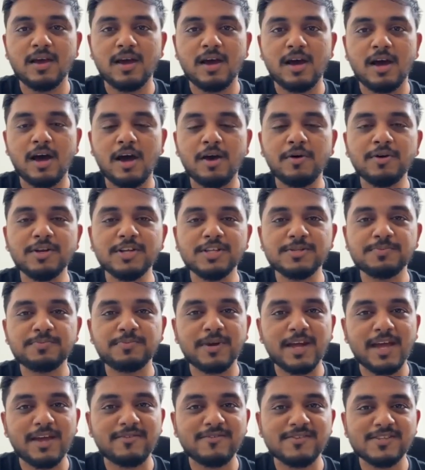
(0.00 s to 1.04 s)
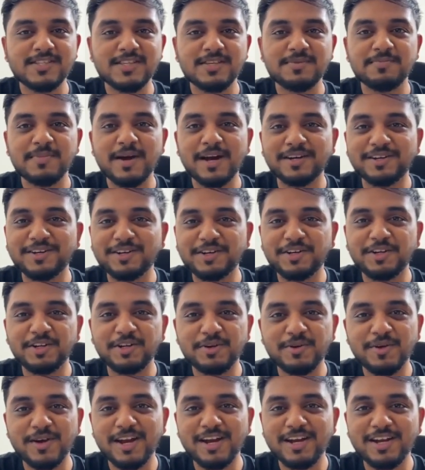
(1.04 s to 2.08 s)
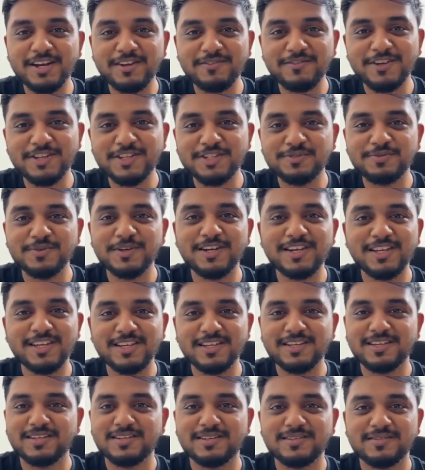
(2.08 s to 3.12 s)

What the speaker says: How does privacy matter to you individually?